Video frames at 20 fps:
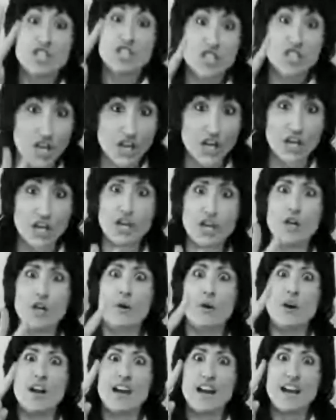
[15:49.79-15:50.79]

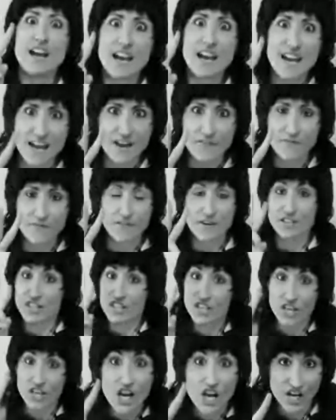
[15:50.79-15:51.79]
too
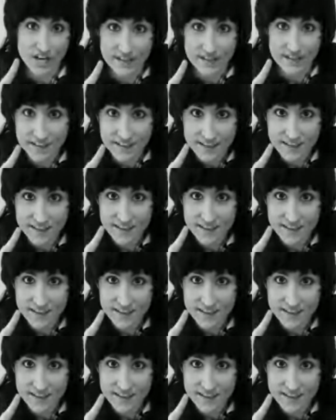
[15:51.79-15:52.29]
effing good